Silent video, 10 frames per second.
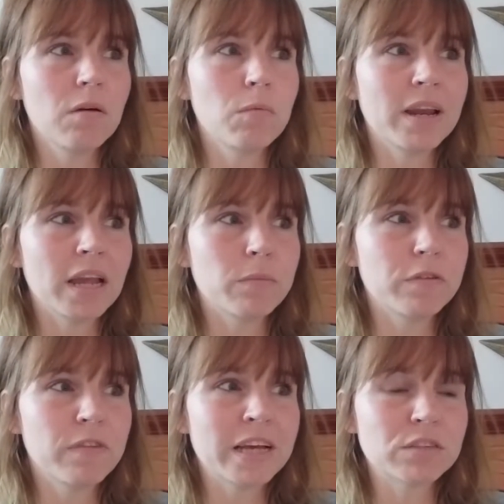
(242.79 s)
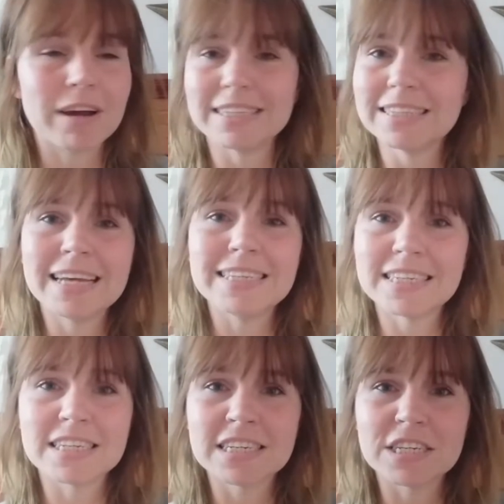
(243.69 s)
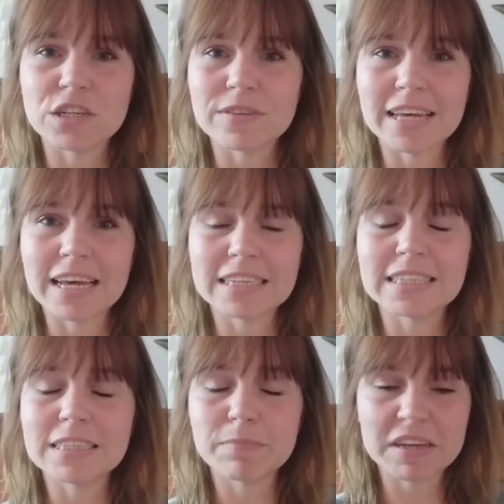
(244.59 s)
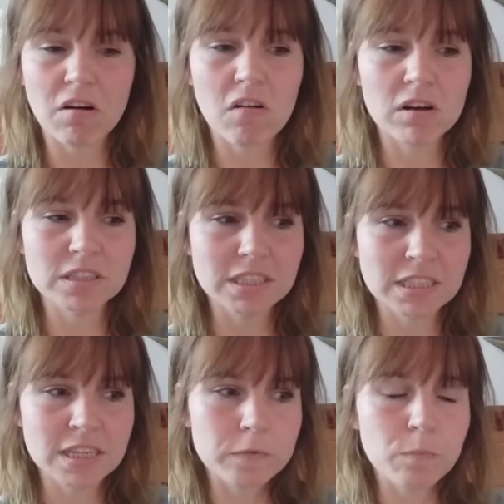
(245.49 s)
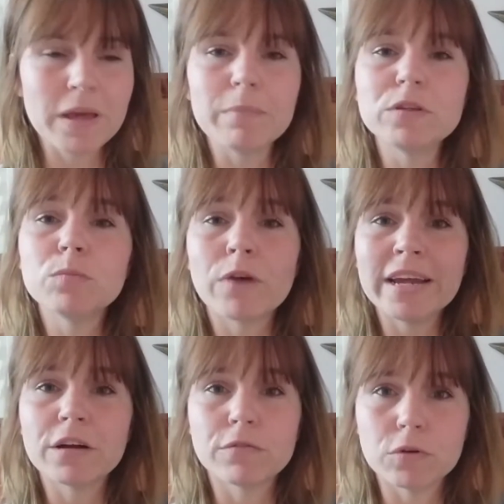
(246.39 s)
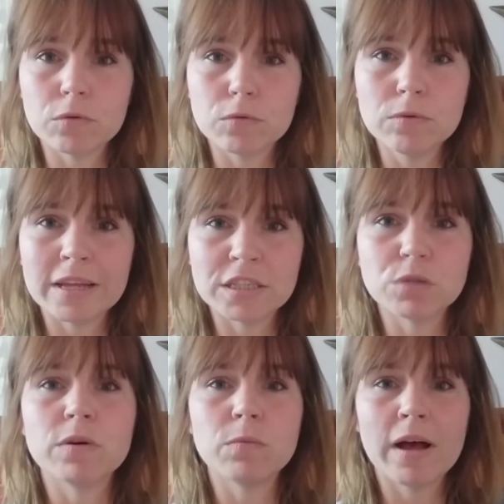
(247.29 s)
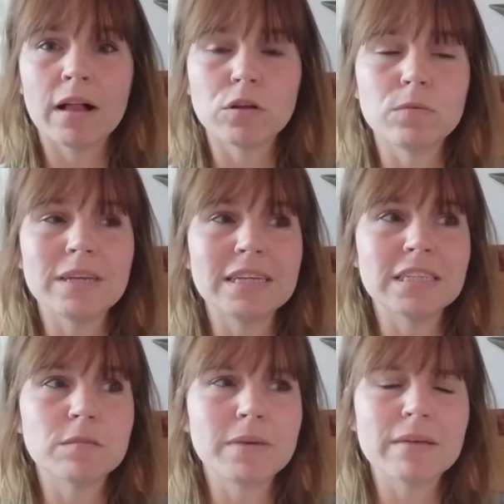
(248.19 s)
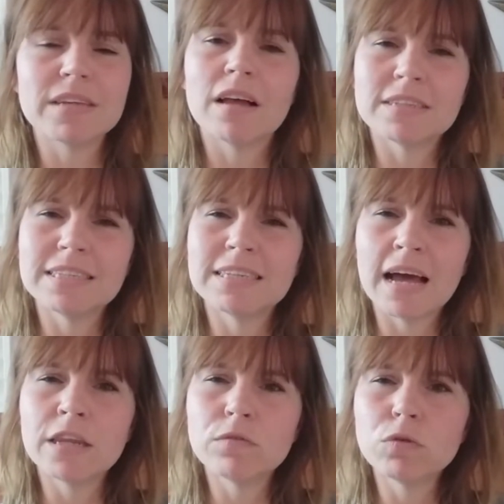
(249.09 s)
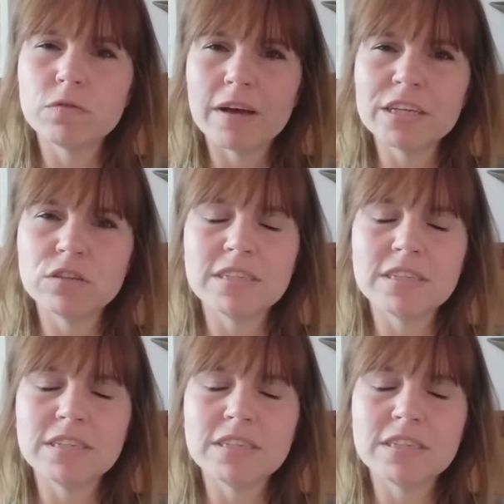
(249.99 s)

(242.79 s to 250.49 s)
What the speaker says: when they were first writing, they didn't do this, because to be able to break a rule and do it well, you need to be able to understand the rule first.